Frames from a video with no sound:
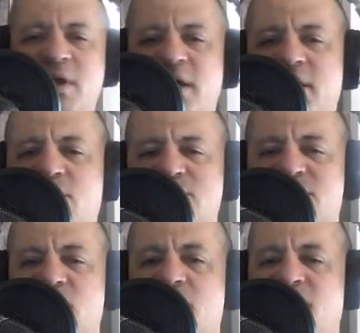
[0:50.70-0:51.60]
yeah, that wasn't
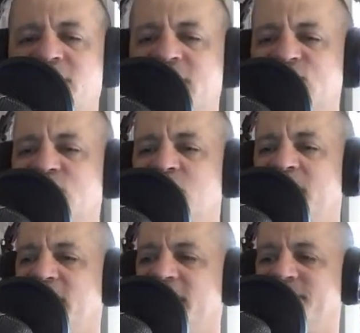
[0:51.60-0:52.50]
very professional.
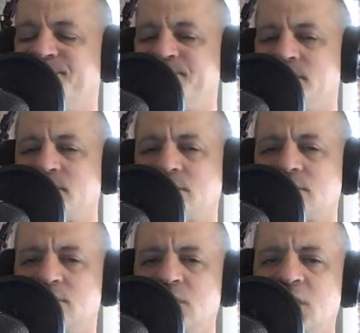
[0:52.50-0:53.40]
But
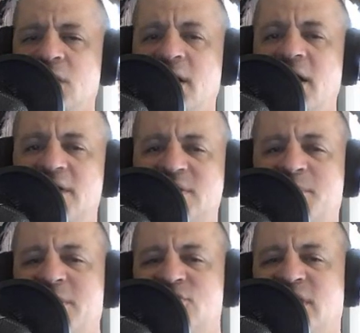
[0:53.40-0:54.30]
as I
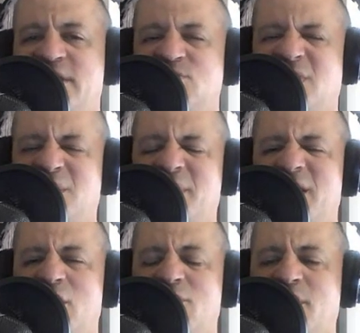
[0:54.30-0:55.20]
mentioned last week, I'm
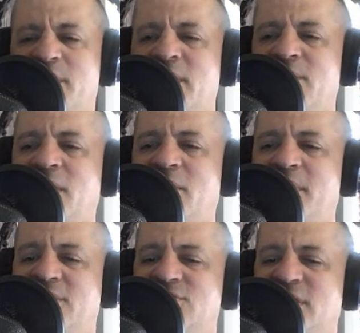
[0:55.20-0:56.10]
getting over
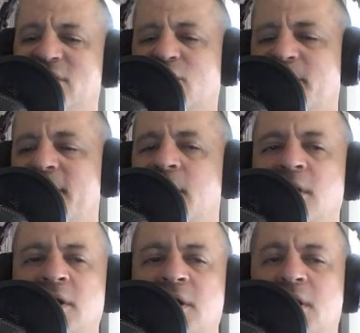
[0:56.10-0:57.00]
being sick a little bit.
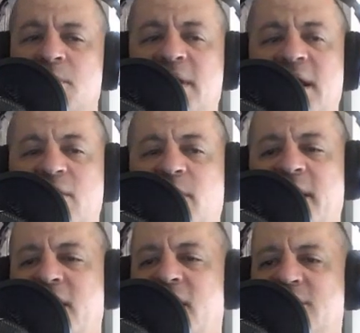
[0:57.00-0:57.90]
But
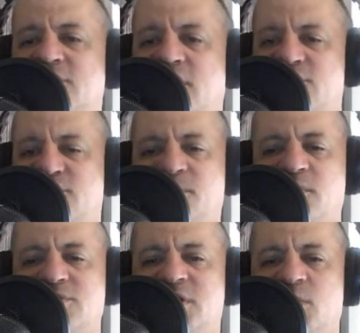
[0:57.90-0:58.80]
anyway, dollar
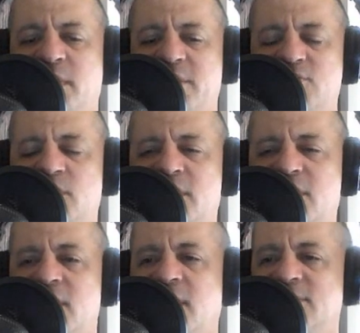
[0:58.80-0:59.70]
supports here will get you any of
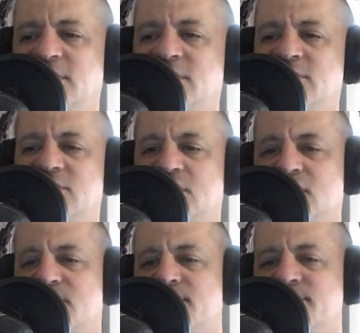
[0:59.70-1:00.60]
the content
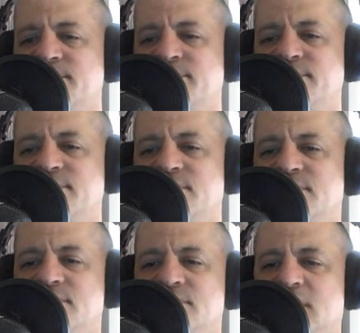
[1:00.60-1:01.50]
that
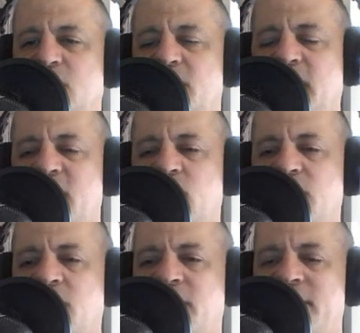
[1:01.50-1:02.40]
we got
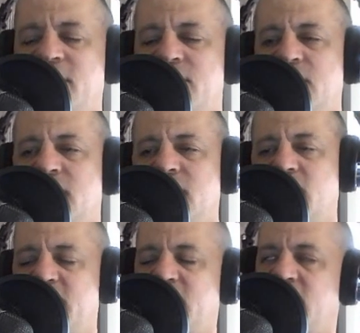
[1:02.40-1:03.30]
going on right now, right